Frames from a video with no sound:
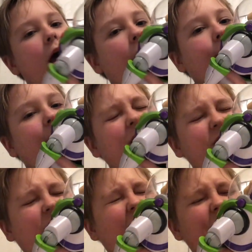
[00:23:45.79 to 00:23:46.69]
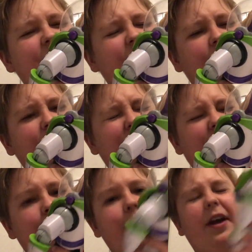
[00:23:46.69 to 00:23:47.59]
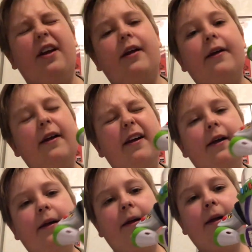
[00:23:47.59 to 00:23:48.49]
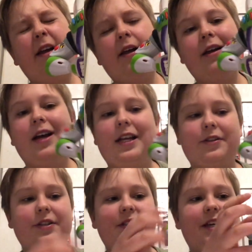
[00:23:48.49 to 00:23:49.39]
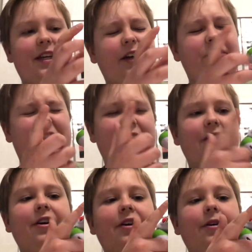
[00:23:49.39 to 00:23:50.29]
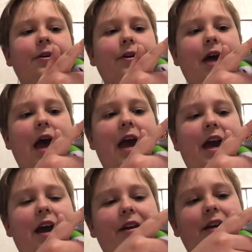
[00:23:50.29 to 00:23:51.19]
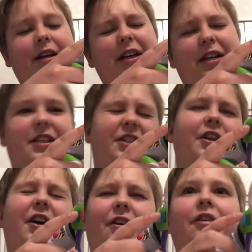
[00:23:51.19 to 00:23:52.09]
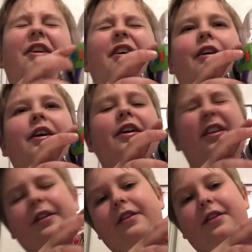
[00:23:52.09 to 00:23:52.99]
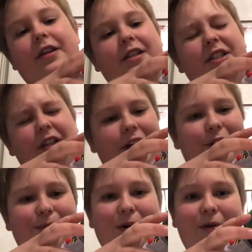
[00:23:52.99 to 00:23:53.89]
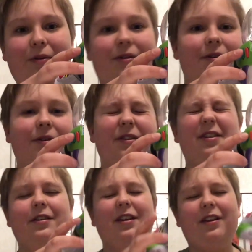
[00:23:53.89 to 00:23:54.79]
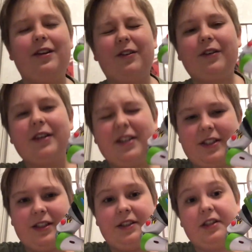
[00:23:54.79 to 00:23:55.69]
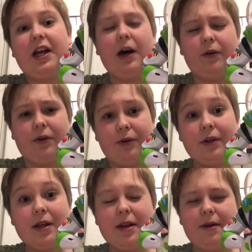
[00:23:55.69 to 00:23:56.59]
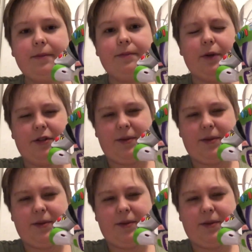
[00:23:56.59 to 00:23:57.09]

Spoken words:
Buzz Lightyear, do you hear me? As you can see, he cannot hear, and he's not on the silent mode. Look, he's now music.